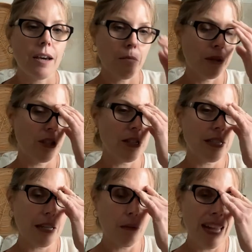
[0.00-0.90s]

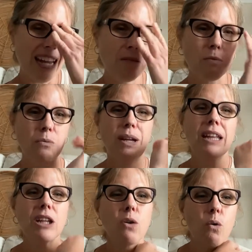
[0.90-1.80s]
We had
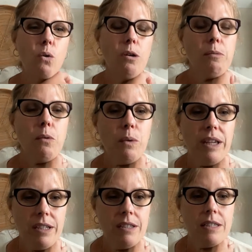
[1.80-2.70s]
really horrible
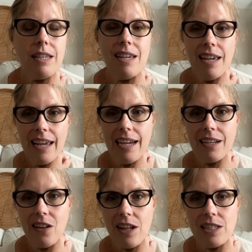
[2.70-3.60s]
winds
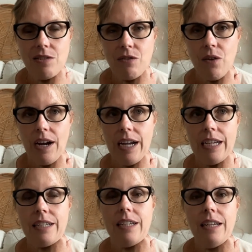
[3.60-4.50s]
and lots of
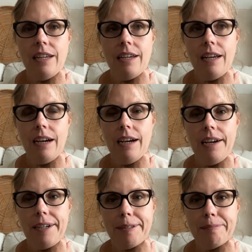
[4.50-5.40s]
rain.
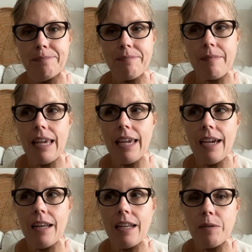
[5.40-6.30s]
And
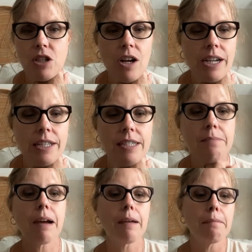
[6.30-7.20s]
I was talking to
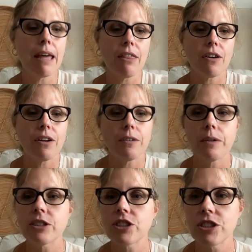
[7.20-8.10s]
my mother,
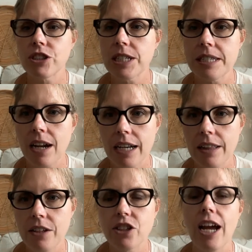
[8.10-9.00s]
which she's not
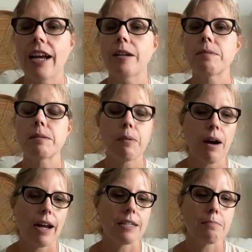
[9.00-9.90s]
in the chat. I'm
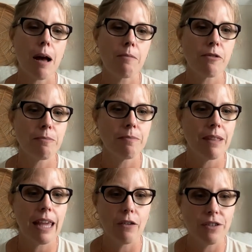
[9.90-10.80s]
surprised, mom from
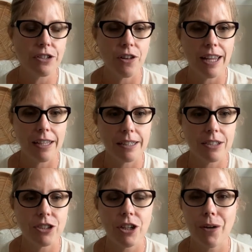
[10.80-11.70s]
the official
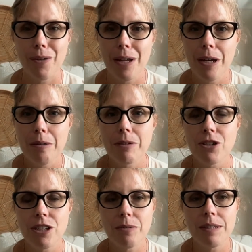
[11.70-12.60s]
Anlin show, but
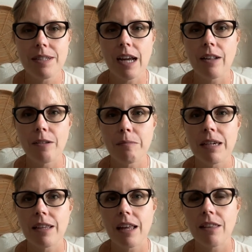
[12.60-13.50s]
she was telling
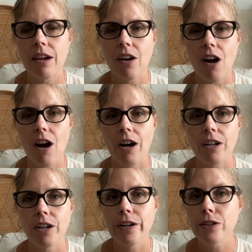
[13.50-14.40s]
me that there
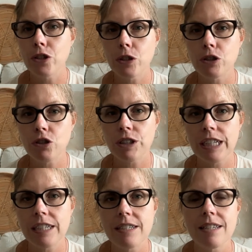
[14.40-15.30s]
are 2
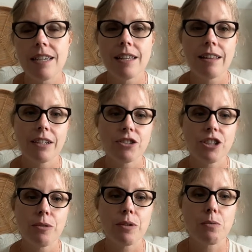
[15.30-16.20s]
trees that
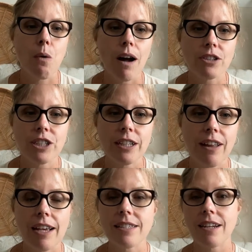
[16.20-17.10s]
she was watching
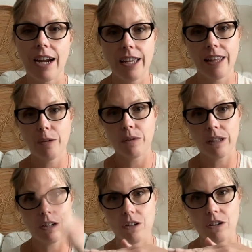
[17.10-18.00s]
last night, and they were
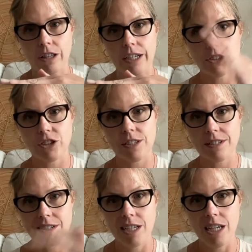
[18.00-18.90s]
literally
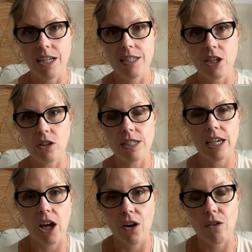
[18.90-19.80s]
just
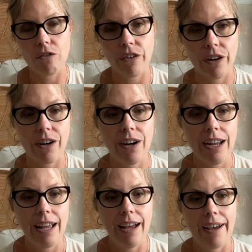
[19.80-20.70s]
tilting over,
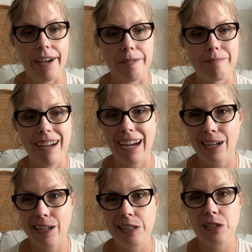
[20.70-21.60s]
kind
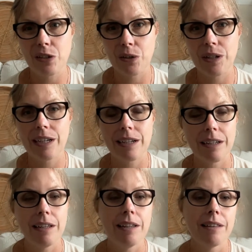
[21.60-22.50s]
of concerning
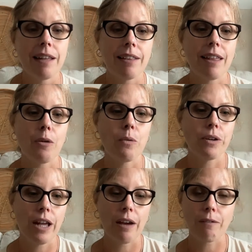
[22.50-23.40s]
that they
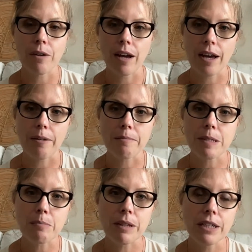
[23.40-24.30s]
would have
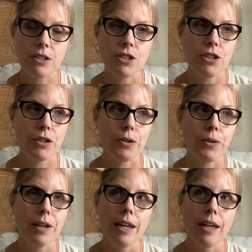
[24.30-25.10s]
split in 2.